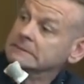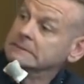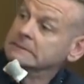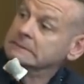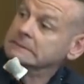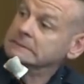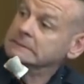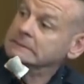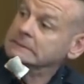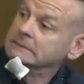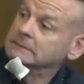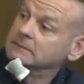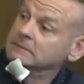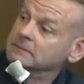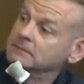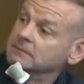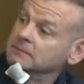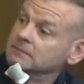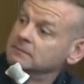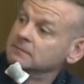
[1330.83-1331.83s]
Don't be afraid.
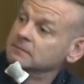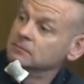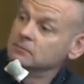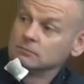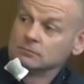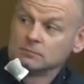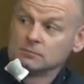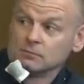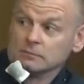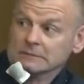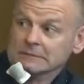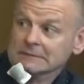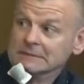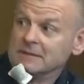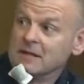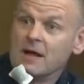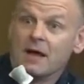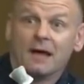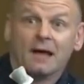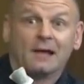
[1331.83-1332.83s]

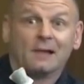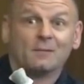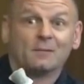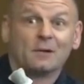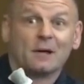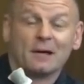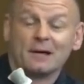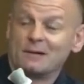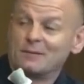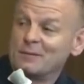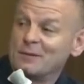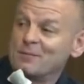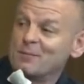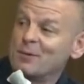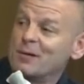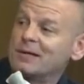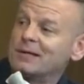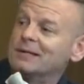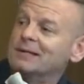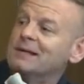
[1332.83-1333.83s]
Yeah. No,
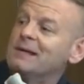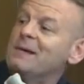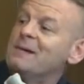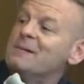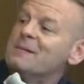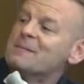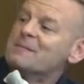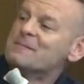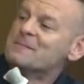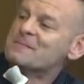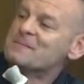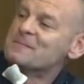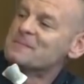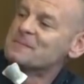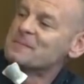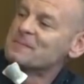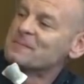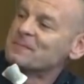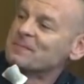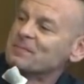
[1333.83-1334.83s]
break it. No,
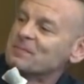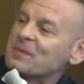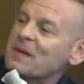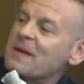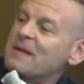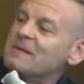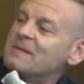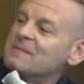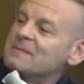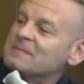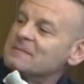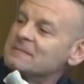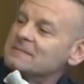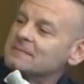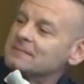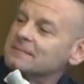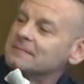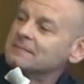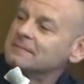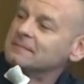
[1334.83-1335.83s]
you're
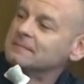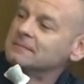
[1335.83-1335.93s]
not.